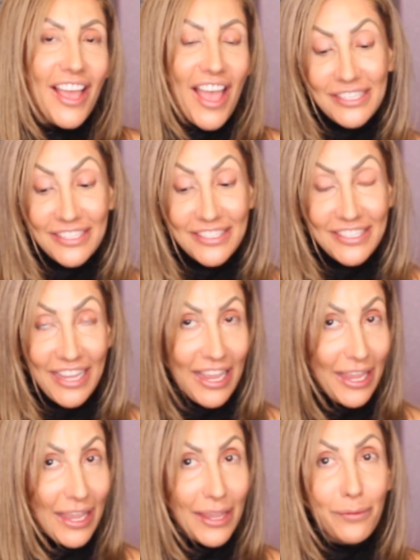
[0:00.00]

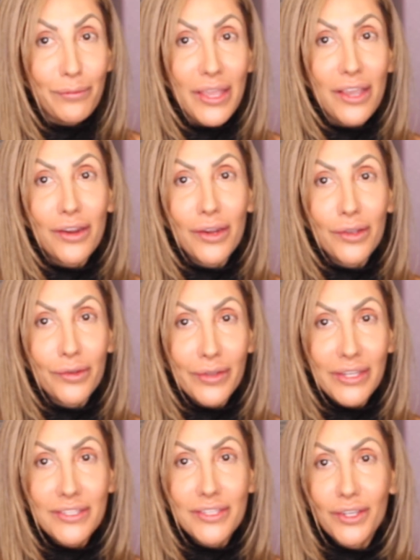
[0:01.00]
Today we are
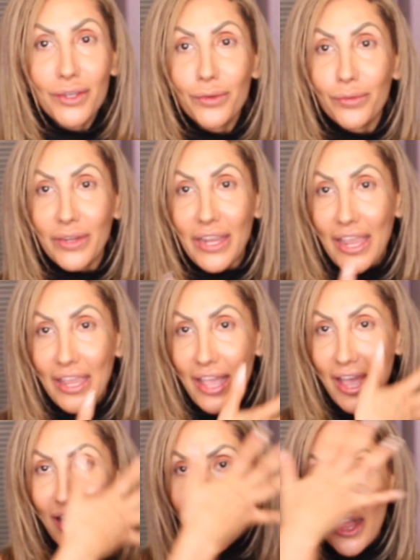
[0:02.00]
going to
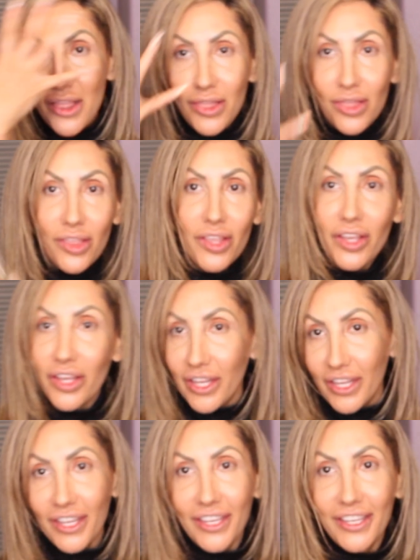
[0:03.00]
create a
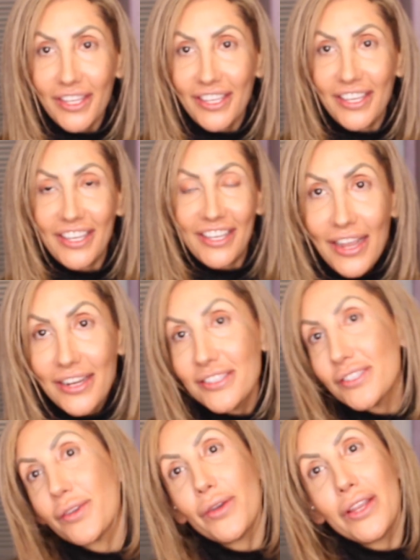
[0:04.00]
look and
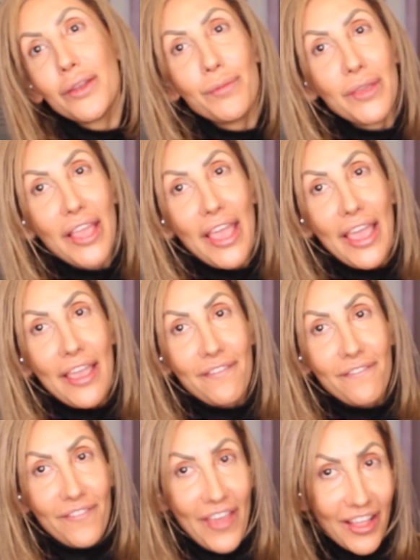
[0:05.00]
it's going to be
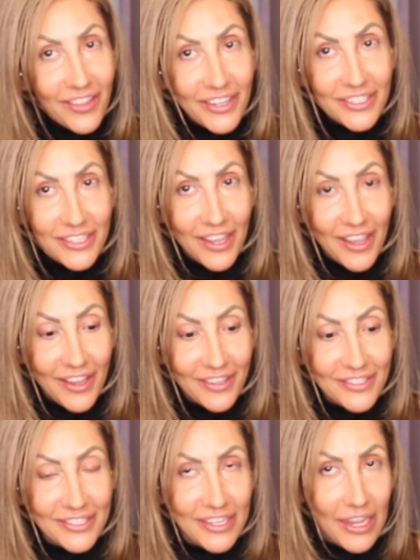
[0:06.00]
a
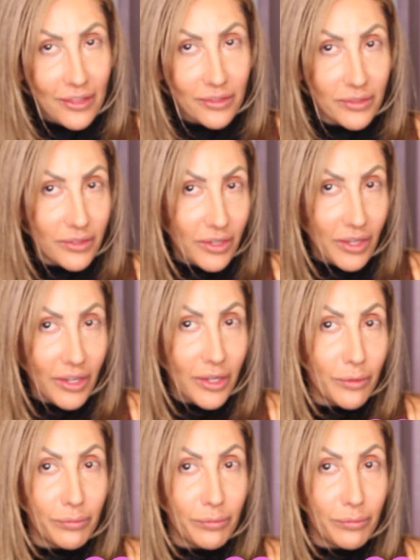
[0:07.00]
Valentine's Day look,